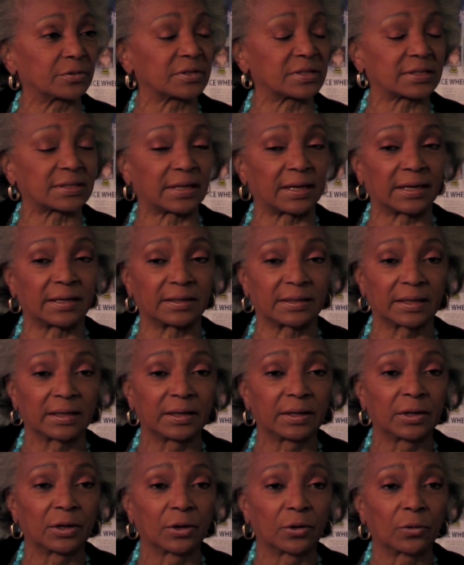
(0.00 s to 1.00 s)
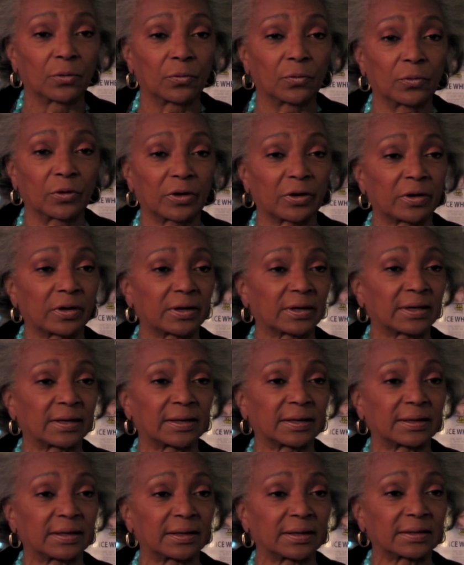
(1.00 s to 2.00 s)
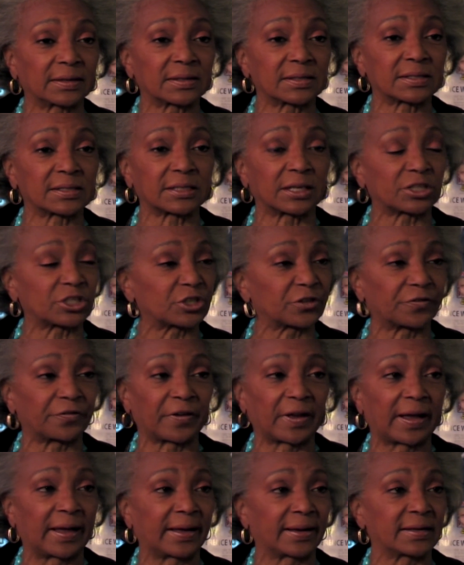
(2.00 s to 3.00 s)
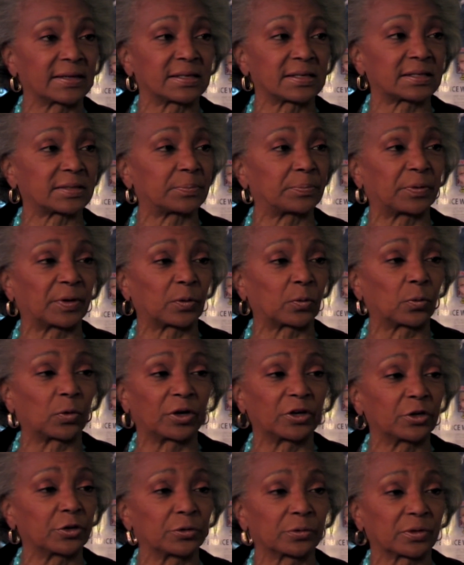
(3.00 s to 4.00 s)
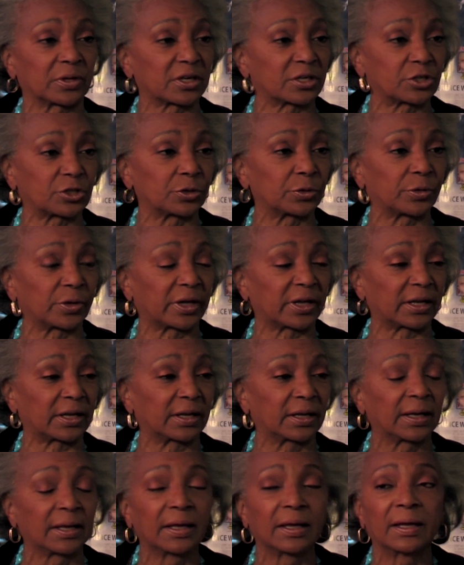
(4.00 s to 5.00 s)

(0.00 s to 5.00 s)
who said, we're such fans, but what you are doing.